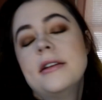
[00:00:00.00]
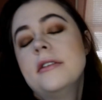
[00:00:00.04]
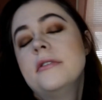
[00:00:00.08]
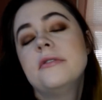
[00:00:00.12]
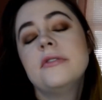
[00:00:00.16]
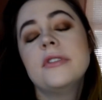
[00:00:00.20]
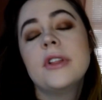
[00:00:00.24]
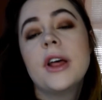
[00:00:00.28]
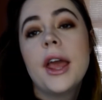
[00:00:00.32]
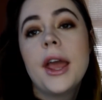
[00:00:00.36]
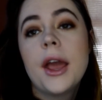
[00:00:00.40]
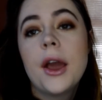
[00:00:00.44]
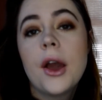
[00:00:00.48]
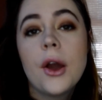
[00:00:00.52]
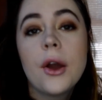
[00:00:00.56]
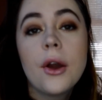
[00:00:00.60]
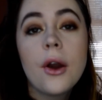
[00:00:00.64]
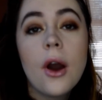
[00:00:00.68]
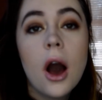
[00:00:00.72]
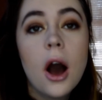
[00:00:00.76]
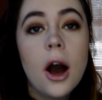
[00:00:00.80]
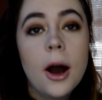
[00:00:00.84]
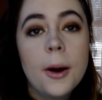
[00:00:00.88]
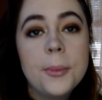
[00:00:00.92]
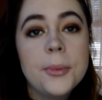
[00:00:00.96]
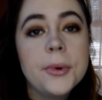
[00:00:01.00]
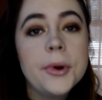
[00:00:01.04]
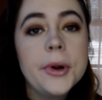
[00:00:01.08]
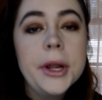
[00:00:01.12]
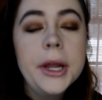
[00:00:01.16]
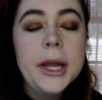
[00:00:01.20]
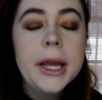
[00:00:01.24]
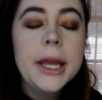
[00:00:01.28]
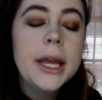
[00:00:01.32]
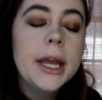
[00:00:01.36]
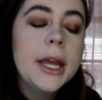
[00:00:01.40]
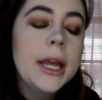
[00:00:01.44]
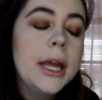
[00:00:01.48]
of like
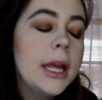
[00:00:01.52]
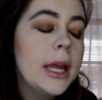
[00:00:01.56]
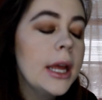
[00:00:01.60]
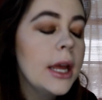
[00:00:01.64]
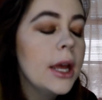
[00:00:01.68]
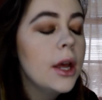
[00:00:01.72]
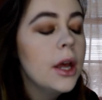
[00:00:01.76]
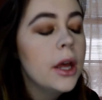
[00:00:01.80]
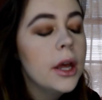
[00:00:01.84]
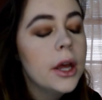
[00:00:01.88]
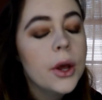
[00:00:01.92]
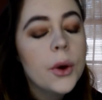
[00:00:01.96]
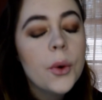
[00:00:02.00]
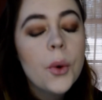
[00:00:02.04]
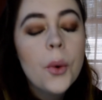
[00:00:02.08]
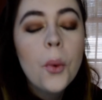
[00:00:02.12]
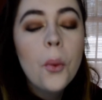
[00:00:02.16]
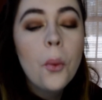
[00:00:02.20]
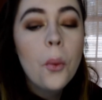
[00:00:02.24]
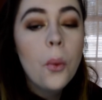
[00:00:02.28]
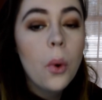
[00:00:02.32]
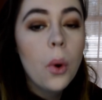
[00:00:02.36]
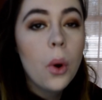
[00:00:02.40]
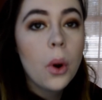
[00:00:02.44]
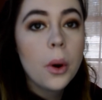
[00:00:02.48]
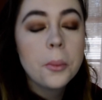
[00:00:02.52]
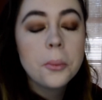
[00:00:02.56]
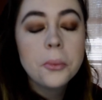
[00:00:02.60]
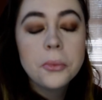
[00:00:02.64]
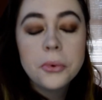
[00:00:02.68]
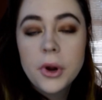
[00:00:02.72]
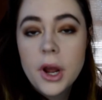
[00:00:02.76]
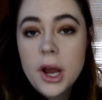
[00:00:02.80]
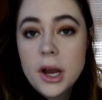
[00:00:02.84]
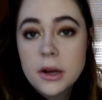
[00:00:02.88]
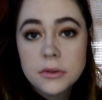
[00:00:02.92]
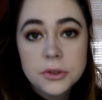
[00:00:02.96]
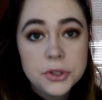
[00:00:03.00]
coppery warm
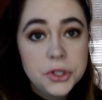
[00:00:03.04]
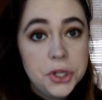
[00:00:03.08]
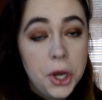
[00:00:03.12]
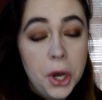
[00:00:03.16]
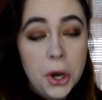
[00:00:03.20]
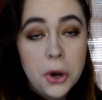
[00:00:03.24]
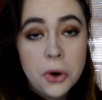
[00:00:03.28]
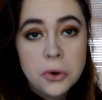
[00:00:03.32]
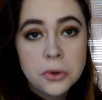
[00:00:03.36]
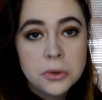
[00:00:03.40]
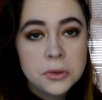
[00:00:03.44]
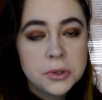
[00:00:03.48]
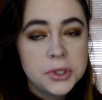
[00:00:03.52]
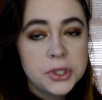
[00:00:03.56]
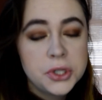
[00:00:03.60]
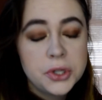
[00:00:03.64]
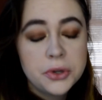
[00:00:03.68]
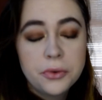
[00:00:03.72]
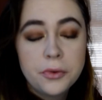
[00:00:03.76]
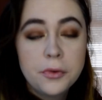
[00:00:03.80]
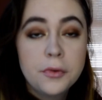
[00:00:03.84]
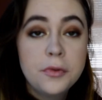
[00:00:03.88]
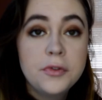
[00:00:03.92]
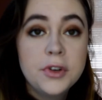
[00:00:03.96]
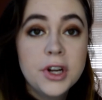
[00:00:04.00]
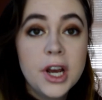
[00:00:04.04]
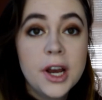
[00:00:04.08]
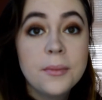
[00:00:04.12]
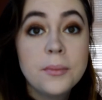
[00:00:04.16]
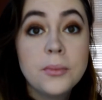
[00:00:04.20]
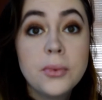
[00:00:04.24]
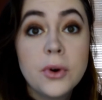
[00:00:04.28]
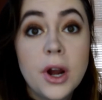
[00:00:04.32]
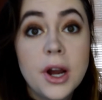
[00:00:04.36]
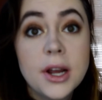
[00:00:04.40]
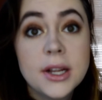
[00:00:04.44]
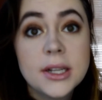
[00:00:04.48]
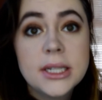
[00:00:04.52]
brown tones, the Rooftop
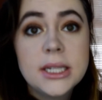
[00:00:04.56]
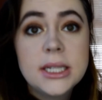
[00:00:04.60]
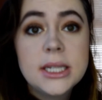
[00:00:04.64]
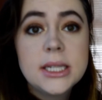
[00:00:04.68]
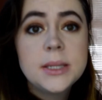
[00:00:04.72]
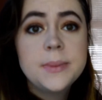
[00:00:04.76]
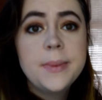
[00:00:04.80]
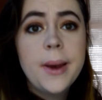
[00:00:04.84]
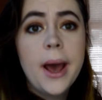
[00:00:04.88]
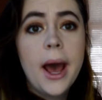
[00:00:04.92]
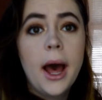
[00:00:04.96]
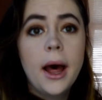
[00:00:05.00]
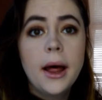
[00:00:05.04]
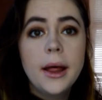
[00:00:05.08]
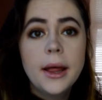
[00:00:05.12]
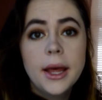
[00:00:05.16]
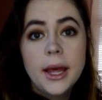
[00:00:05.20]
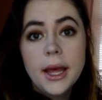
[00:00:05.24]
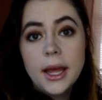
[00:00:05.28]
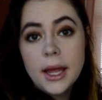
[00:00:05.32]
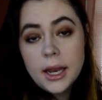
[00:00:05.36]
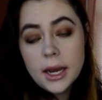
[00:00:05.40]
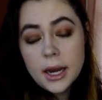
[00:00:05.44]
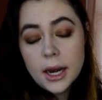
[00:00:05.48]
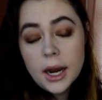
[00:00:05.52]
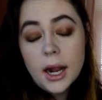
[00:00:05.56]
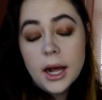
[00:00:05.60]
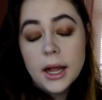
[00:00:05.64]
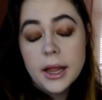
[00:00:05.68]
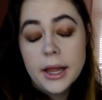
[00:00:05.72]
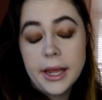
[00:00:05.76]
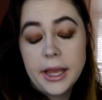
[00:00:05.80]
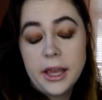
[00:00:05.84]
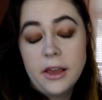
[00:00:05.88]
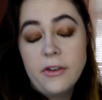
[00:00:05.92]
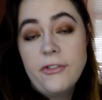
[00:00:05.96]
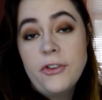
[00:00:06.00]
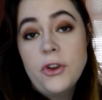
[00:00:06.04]
Bronzes palette,
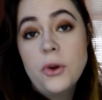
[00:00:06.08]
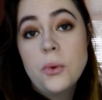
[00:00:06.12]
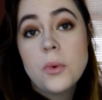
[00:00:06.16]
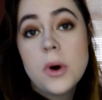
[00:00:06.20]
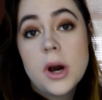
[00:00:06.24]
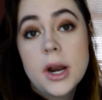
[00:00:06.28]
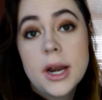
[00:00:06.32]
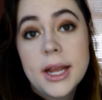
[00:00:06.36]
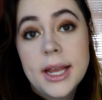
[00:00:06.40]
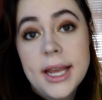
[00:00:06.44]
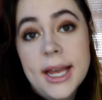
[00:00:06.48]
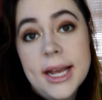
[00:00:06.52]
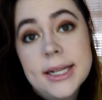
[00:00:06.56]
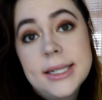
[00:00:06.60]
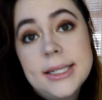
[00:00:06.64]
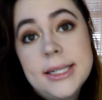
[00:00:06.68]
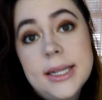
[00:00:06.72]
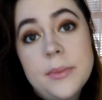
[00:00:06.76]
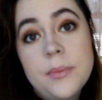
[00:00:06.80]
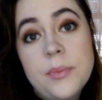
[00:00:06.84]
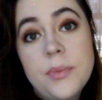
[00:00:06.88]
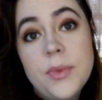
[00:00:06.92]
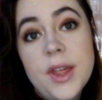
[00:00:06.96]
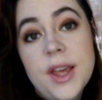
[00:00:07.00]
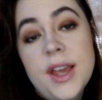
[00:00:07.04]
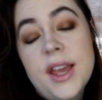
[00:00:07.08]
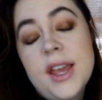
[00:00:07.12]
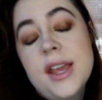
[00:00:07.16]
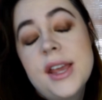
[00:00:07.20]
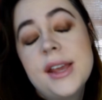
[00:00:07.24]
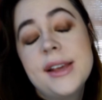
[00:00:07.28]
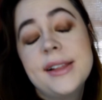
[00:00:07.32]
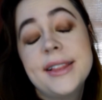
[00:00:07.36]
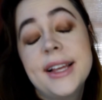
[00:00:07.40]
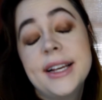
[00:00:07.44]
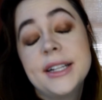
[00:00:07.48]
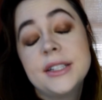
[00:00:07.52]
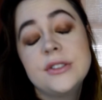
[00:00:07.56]
like if you want to get
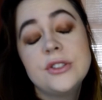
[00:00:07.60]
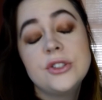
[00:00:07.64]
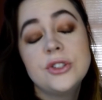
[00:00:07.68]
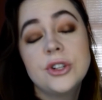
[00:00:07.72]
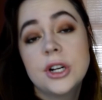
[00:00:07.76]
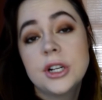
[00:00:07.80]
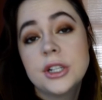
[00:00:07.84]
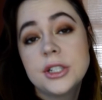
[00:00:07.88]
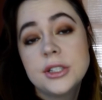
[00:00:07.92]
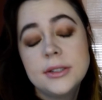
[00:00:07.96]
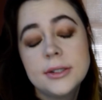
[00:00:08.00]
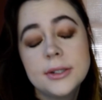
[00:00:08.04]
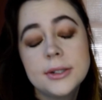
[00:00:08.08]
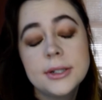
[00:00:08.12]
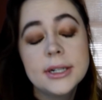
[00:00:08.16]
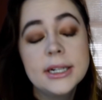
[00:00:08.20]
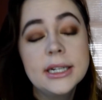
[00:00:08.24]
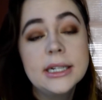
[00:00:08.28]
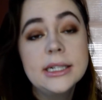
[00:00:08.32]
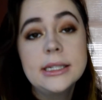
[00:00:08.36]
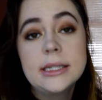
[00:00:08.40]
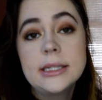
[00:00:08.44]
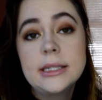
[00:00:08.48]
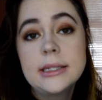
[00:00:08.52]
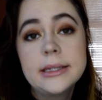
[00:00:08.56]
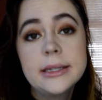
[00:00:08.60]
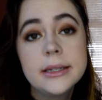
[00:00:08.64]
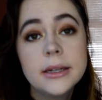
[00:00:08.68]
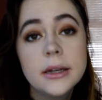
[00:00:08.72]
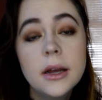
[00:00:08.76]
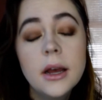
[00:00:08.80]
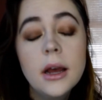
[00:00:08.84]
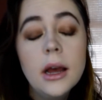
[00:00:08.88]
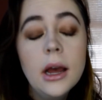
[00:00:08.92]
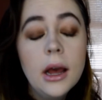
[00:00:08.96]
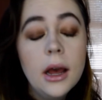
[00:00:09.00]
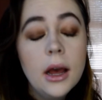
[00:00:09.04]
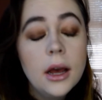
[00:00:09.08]
something that's drugstore, is
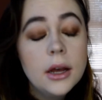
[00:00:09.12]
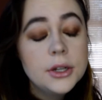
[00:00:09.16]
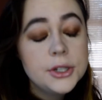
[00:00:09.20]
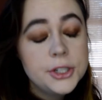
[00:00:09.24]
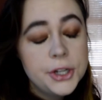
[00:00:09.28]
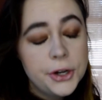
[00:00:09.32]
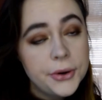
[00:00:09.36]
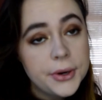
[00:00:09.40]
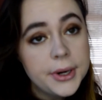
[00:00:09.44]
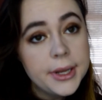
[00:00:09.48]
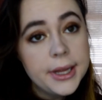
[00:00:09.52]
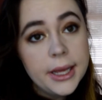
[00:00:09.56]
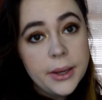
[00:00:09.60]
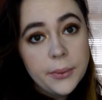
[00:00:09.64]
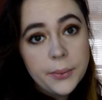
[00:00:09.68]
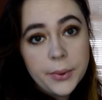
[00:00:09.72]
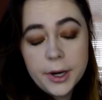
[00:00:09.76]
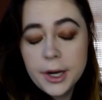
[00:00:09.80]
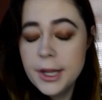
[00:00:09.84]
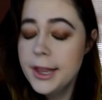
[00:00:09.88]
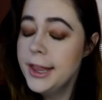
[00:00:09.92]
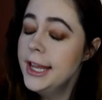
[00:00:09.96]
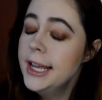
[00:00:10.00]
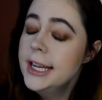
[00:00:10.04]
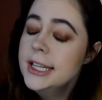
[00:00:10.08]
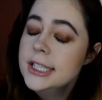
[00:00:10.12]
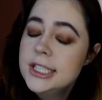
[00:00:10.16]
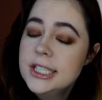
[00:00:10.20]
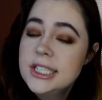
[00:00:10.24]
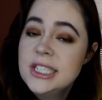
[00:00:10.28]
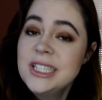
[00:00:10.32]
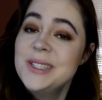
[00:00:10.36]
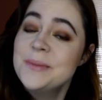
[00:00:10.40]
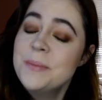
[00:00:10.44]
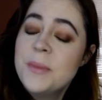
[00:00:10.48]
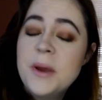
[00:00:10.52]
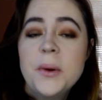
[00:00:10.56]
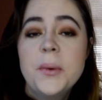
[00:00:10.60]
totally worth it.
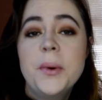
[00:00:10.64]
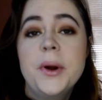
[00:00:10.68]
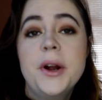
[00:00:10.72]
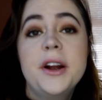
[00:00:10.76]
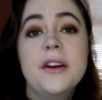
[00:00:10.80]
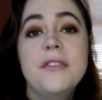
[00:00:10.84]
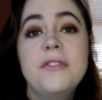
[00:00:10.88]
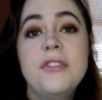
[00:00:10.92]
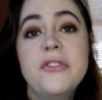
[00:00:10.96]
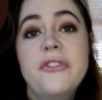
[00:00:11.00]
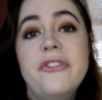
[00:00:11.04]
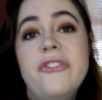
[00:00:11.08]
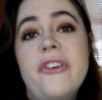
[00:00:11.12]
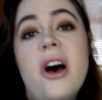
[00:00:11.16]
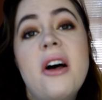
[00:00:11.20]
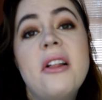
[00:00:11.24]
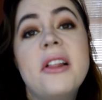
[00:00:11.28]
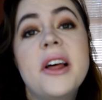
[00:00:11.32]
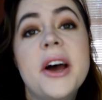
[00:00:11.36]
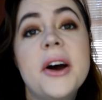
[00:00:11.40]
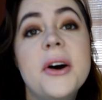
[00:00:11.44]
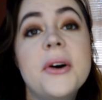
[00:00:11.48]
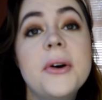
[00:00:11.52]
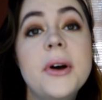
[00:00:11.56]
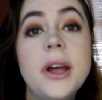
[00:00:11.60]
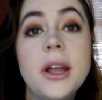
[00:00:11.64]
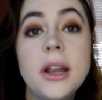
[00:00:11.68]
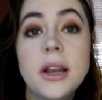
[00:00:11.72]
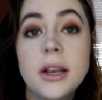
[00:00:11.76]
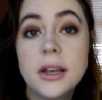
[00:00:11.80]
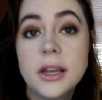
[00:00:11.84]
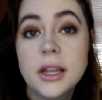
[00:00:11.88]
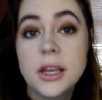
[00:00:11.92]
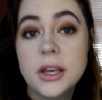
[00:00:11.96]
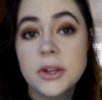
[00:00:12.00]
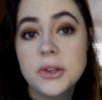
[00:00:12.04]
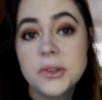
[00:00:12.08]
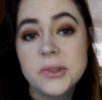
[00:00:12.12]
Just be aware of the fallout
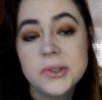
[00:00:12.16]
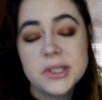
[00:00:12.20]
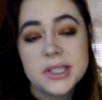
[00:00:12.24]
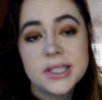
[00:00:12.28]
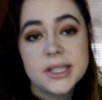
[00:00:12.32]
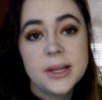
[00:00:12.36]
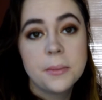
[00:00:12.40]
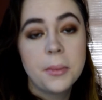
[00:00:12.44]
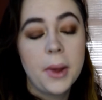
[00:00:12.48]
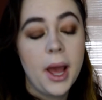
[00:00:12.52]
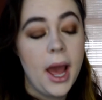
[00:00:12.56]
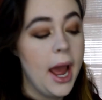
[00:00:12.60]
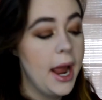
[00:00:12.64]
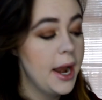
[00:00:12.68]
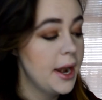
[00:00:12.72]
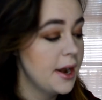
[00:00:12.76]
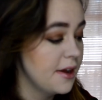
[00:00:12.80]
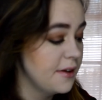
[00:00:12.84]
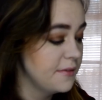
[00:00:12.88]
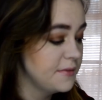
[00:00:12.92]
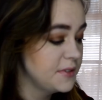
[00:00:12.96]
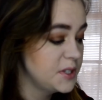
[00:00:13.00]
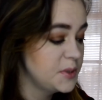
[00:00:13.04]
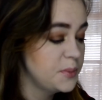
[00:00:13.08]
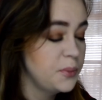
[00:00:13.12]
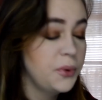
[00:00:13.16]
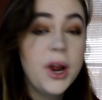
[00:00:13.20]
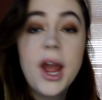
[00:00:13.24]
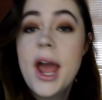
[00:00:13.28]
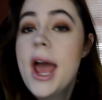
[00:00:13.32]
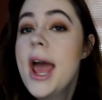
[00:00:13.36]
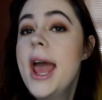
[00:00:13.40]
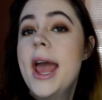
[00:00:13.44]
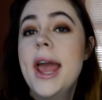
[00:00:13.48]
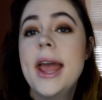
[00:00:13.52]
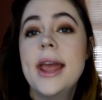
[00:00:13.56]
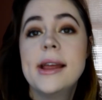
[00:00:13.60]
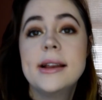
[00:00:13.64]
and use some kind of
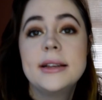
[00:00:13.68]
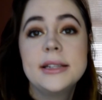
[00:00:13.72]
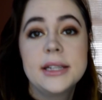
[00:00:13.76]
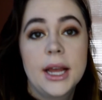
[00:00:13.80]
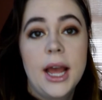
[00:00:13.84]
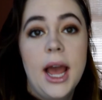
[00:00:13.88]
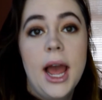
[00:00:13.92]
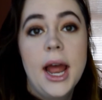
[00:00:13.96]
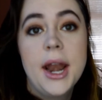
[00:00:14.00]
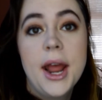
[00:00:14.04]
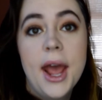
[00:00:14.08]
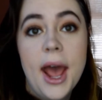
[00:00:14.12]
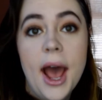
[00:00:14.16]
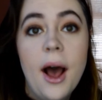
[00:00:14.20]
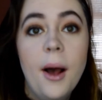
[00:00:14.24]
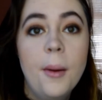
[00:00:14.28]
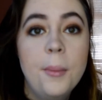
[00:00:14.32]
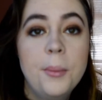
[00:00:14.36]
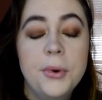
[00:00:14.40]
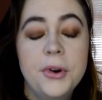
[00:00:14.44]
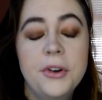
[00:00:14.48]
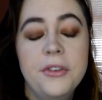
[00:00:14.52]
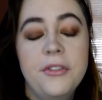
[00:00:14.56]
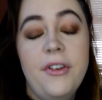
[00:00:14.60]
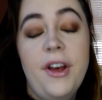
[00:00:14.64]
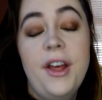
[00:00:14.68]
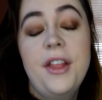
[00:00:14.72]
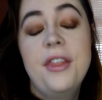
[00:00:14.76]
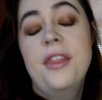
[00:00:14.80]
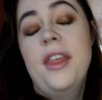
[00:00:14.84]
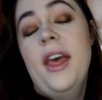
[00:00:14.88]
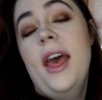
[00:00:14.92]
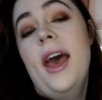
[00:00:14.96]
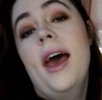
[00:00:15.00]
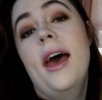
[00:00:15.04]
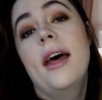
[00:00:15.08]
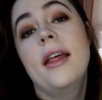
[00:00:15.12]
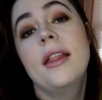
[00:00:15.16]
spray to kind of help prevent
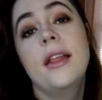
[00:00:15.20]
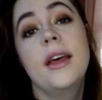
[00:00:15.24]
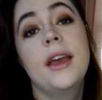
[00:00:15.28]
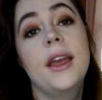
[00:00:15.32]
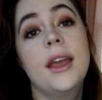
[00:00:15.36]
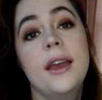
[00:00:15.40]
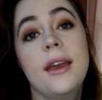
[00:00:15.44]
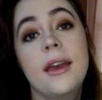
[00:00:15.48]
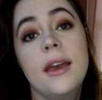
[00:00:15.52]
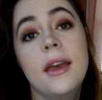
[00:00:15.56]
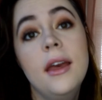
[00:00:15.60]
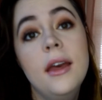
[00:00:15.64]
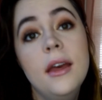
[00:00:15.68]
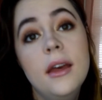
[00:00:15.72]
that, like